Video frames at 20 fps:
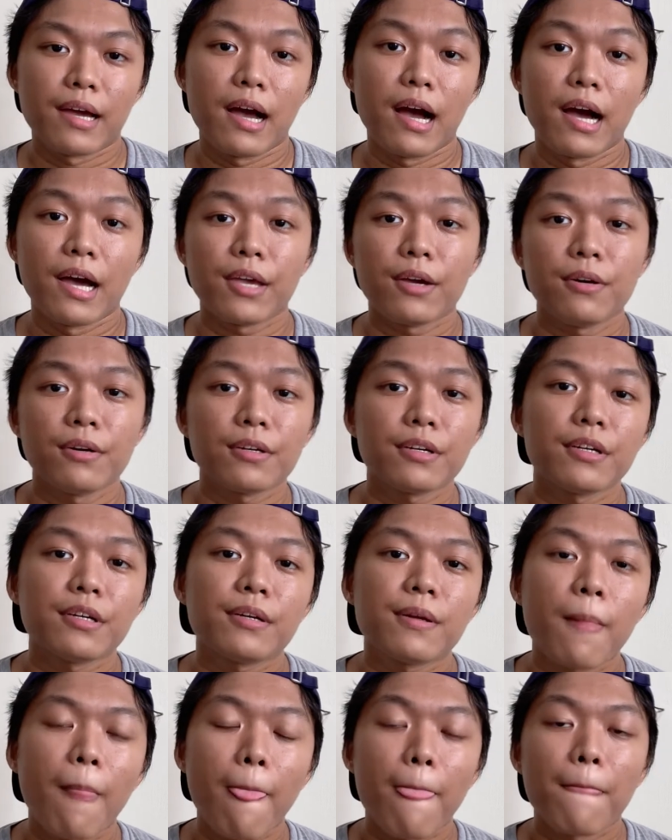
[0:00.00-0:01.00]
high
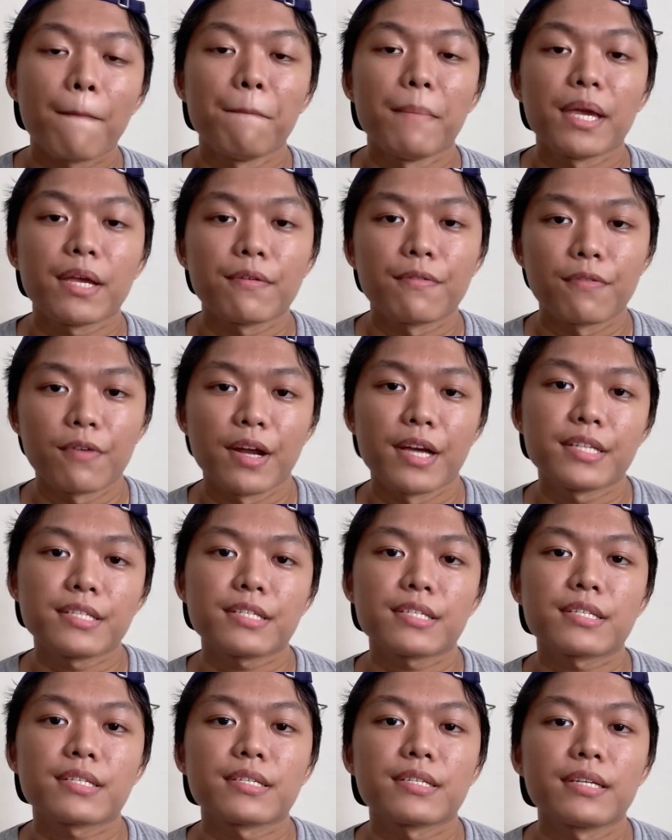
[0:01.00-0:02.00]
honor, make
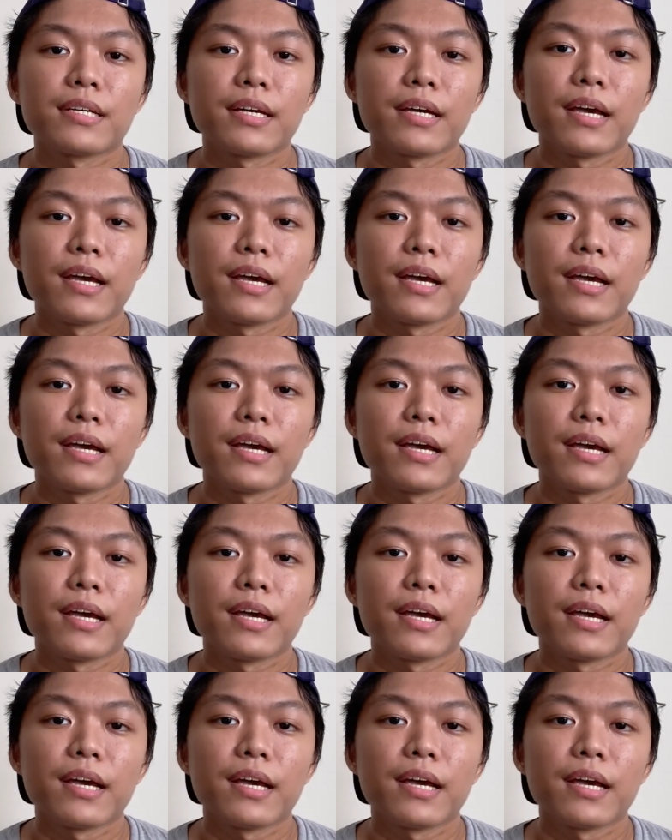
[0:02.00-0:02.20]
friends?